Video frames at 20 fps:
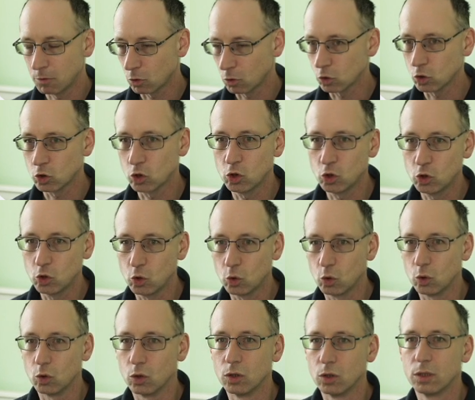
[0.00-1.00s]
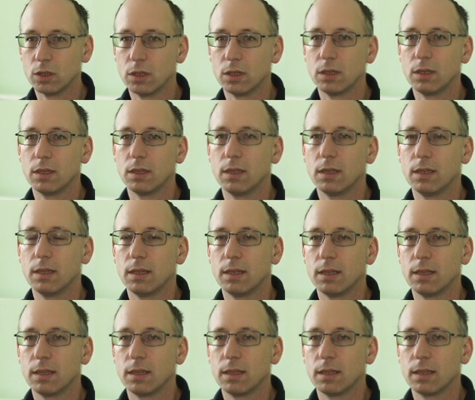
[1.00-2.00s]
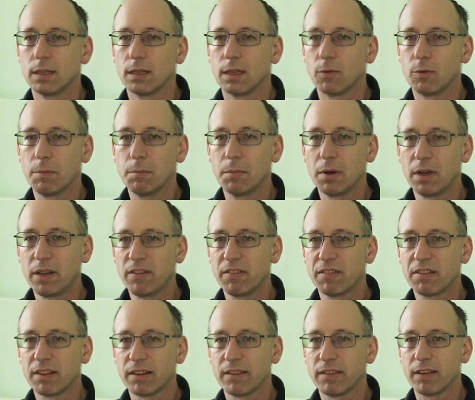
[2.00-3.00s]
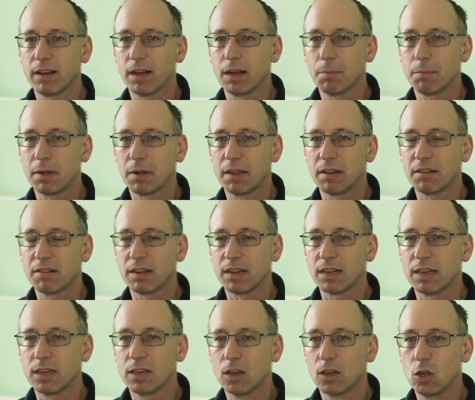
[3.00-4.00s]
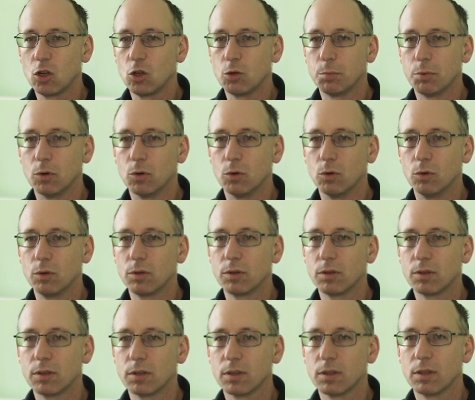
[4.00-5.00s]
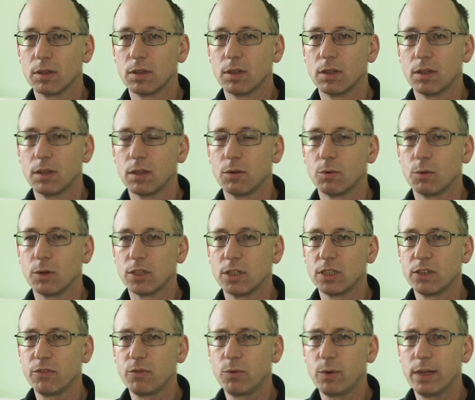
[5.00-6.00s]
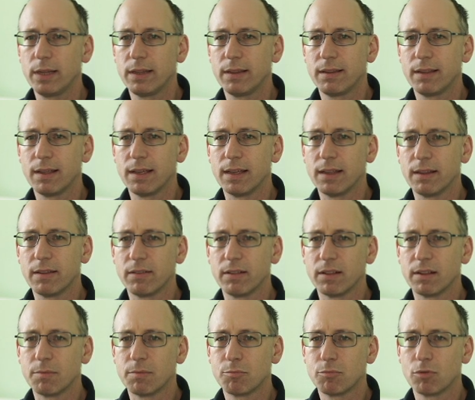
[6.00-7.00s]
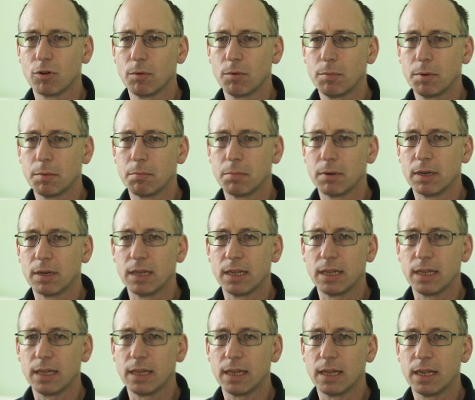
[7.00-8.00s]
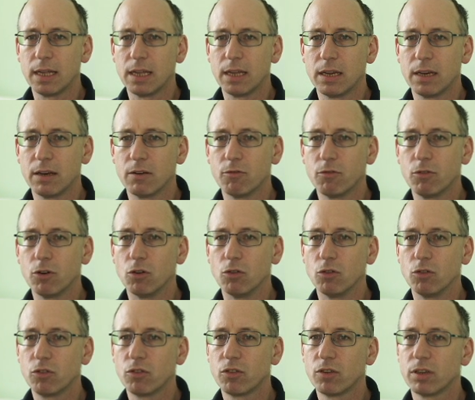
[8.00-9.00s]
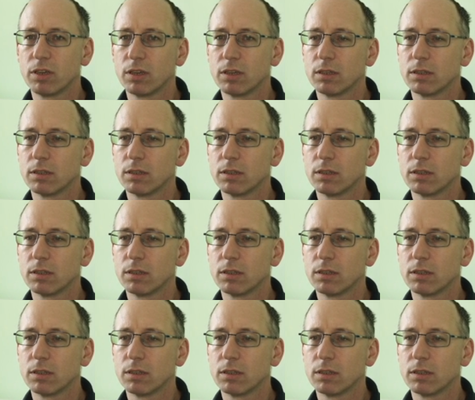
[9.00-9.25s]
not sure. Now, we might have set it up as a global, which if we did is probably in root.